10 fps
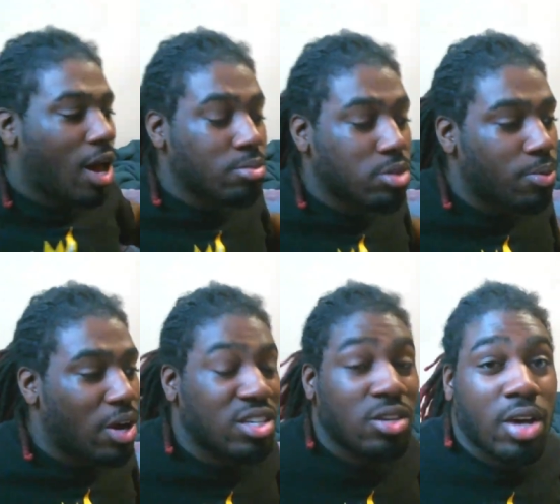I'm
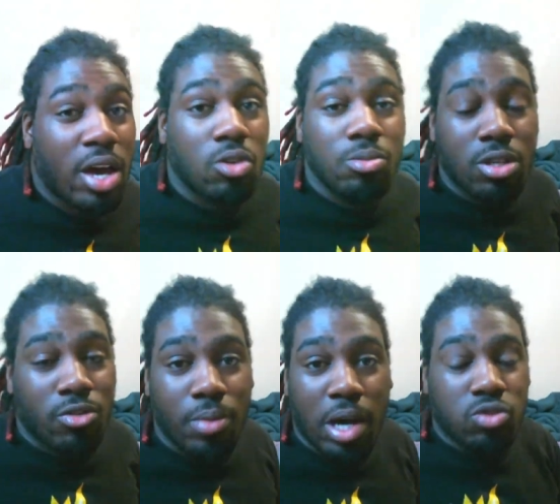surprised they don't got no music
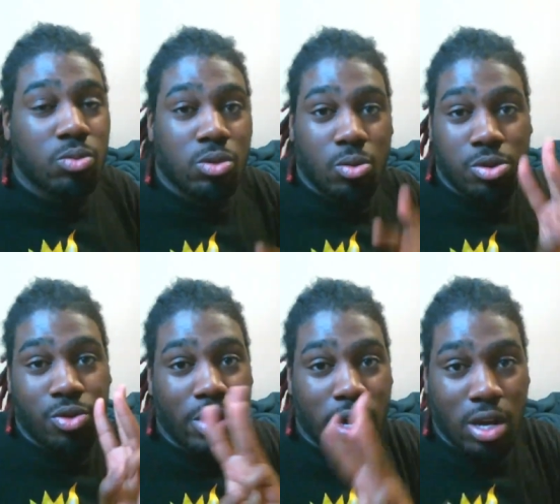from High School Musical
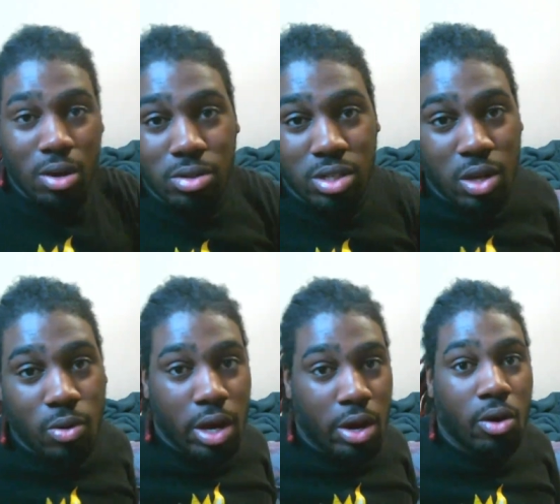3, senior
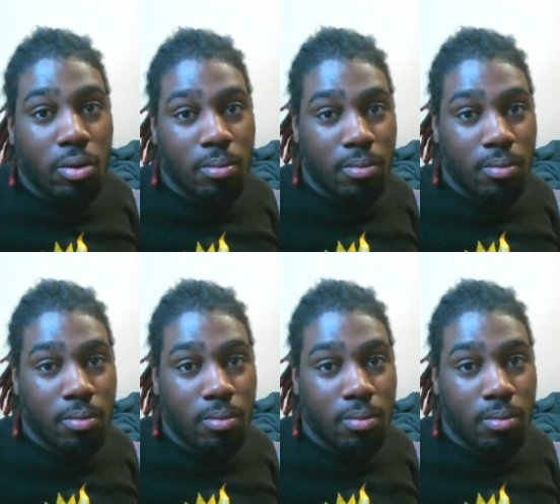year.